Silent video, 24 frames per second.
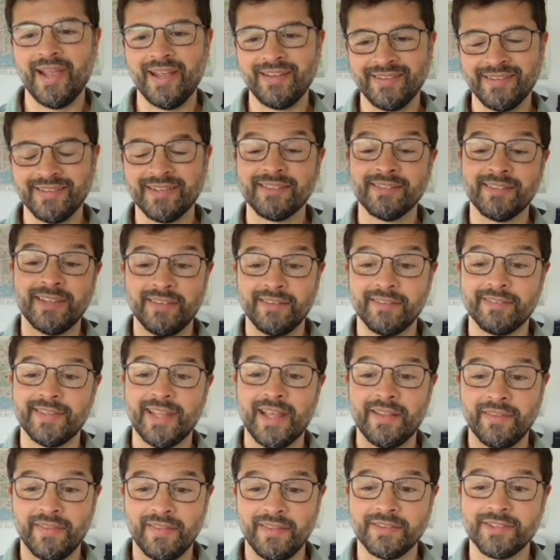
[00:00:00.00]
It doesn't
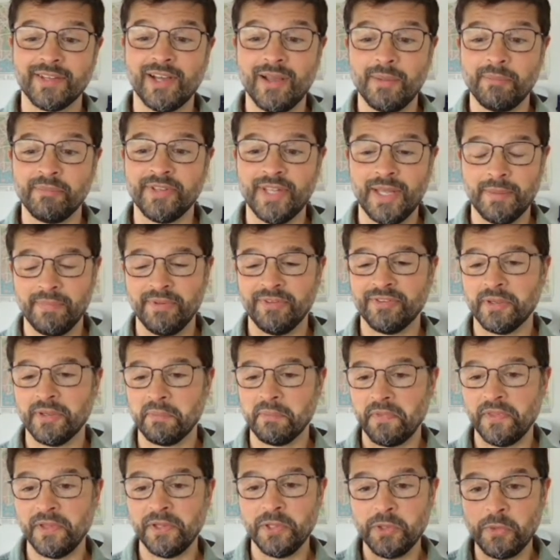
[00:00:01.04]
understand that the timestamp is
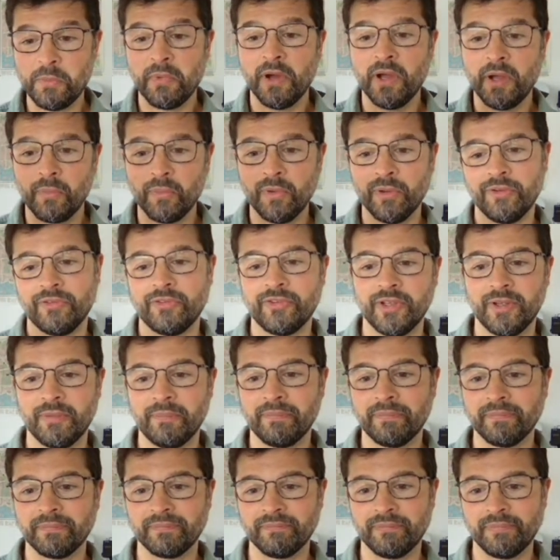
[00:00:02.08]
something that you might want to
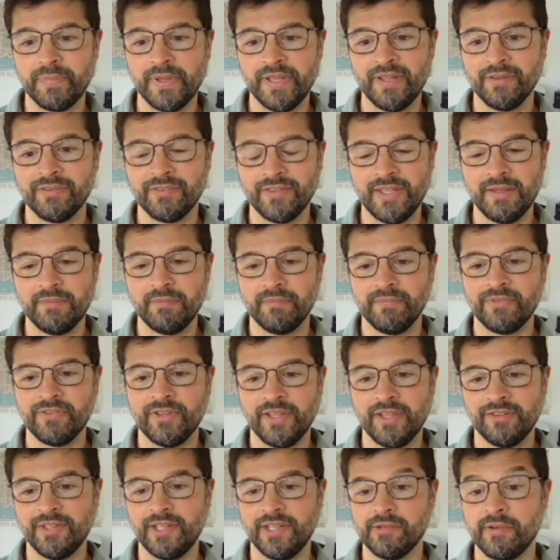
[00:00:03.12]

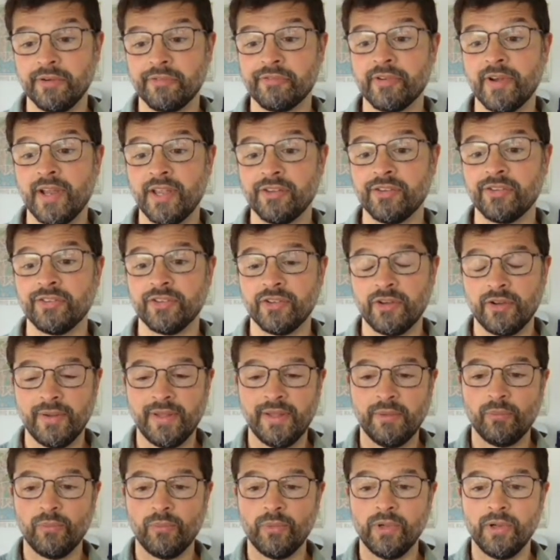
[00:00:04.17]
see refreshed. So
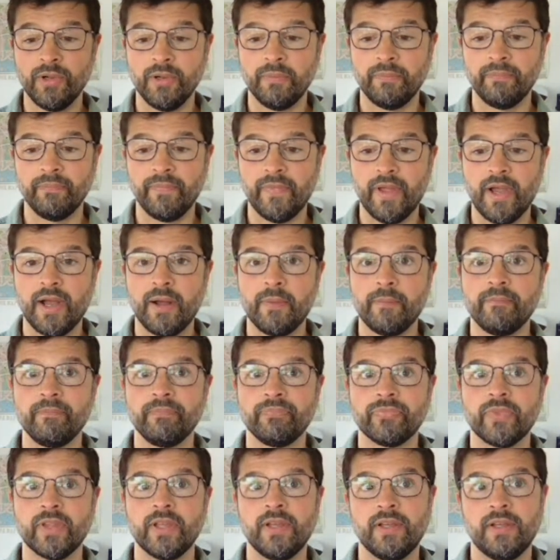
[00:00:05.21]
it will
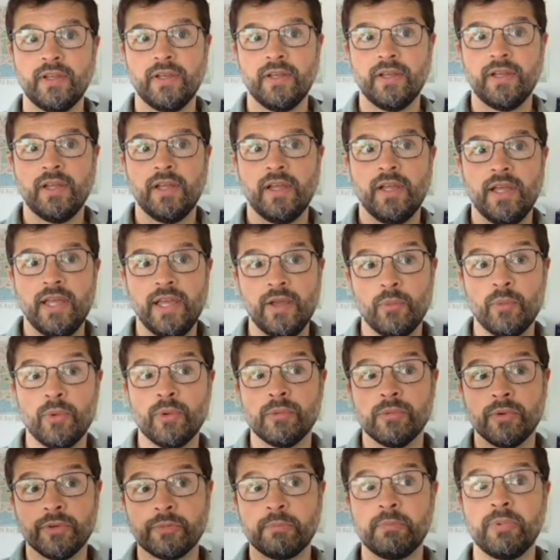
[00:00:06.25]

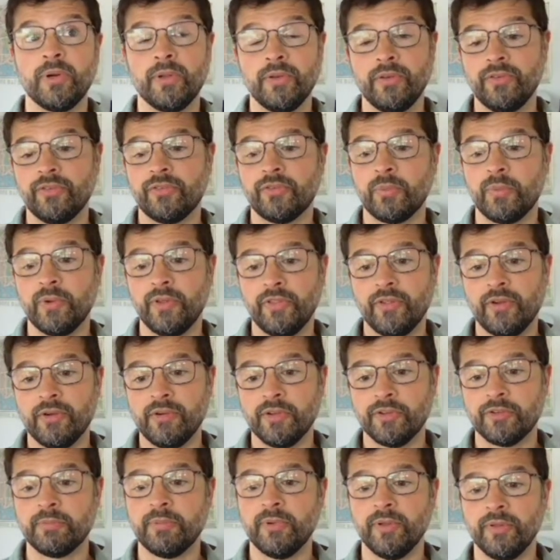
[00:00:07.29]
respond with a
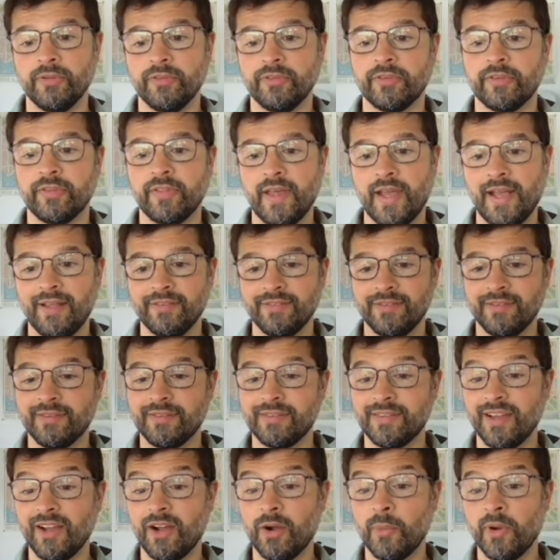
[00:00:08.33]
response that has a
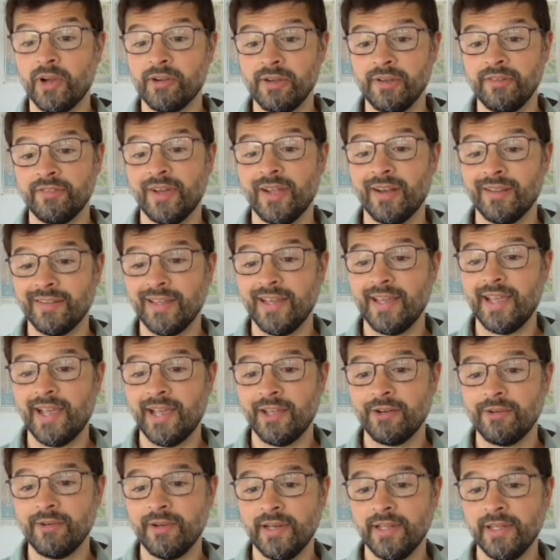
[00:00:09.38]
stale while revalidate
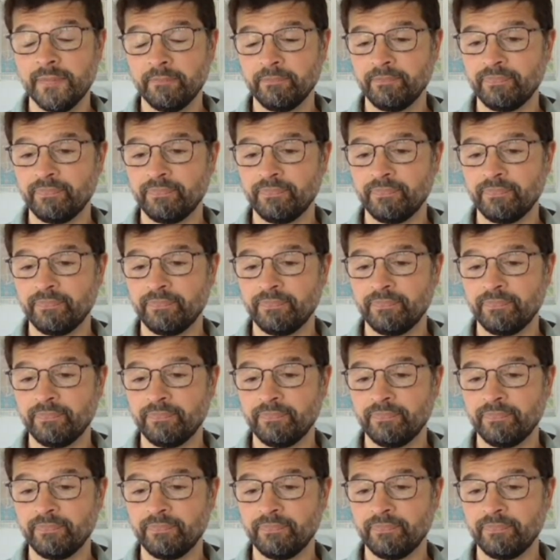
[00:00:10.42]
header in it.